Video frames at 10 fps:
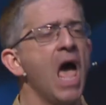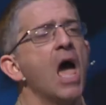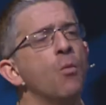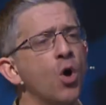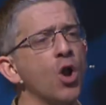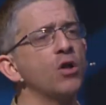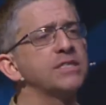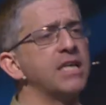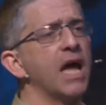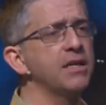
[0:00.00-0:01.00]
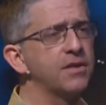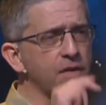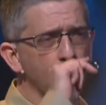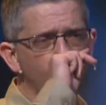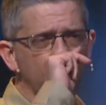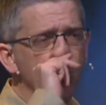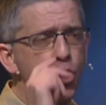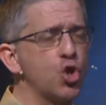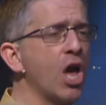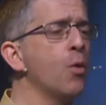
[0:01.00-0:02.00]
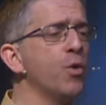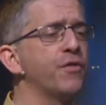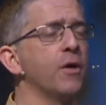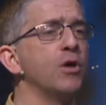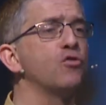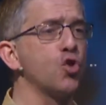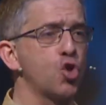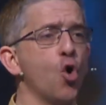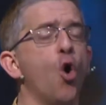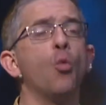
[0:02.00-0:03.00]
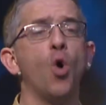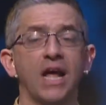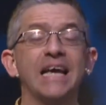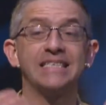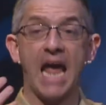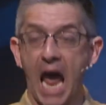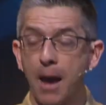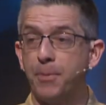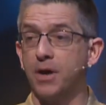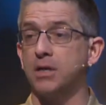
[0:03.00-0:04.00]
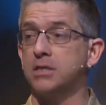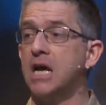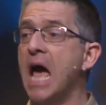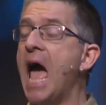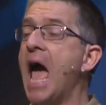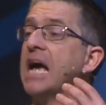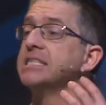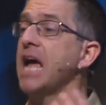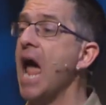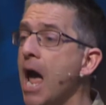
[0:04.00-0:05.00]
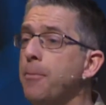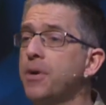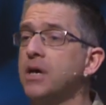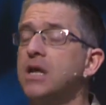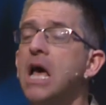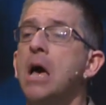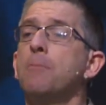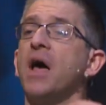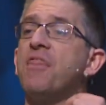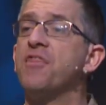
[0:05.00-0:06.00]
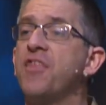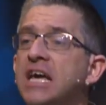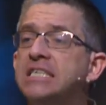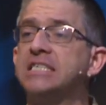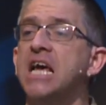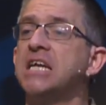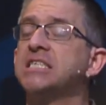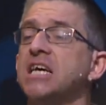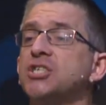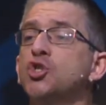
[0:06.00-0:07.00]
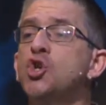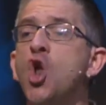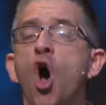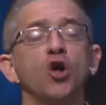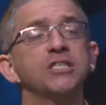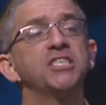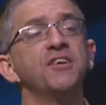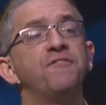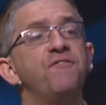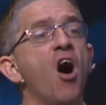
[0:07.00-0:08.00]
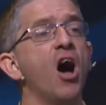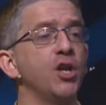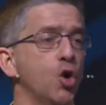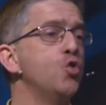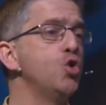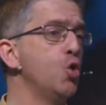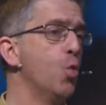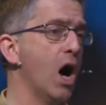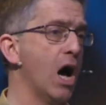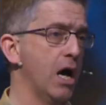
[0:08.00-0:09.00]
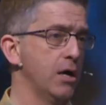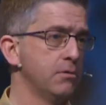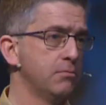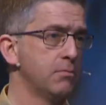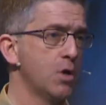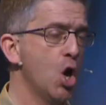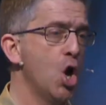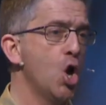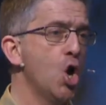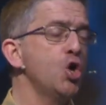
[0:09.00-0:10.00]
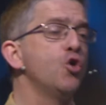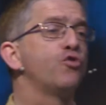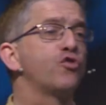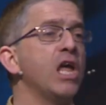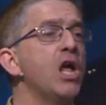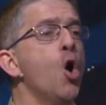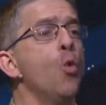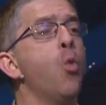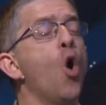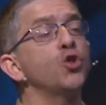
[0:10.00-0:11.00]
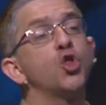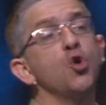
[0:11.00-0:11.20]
And what I'll say to them, what I'll share with them is sure, what has happened has happened, but this does not define who you are. You see, what